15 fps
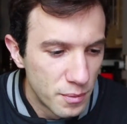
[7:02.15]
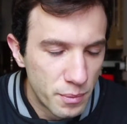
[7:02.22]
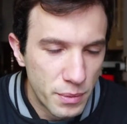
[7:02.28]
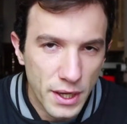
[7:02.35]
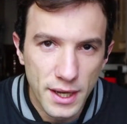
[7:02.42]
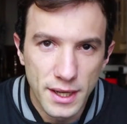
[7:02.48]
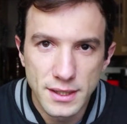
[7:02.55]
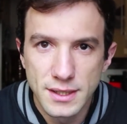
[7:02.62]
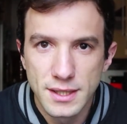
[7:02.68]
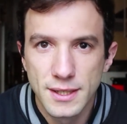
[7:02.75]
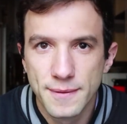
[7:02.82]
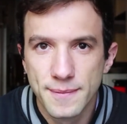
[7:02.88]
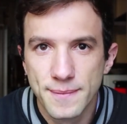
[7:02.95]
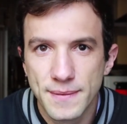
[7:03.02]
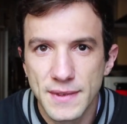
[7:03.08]
But,
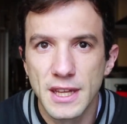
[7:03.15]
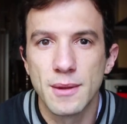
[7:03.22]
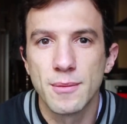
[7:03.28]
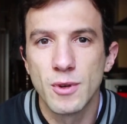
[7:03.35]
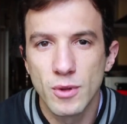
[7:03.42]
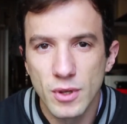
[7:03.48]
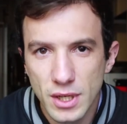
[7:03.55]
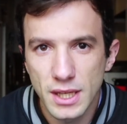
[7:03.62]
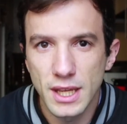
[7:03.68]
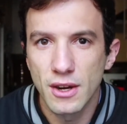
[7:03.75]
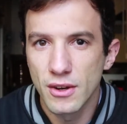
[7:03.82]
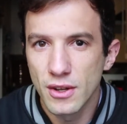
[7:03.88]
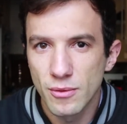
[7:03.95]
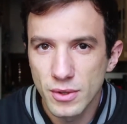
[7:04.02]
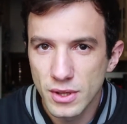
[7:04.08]
and I mean, we're going to
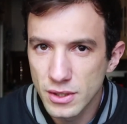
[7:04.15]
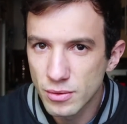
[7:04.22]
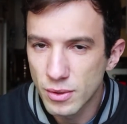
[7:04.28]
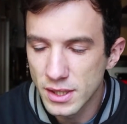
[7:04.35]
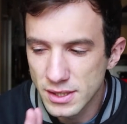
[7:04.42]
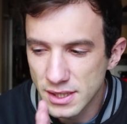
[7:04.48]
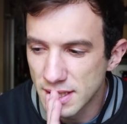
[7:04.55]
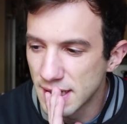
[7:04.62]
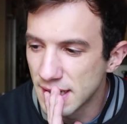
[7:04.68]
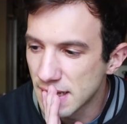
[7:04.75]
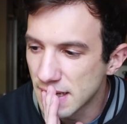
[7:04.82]
carry on with it twice a day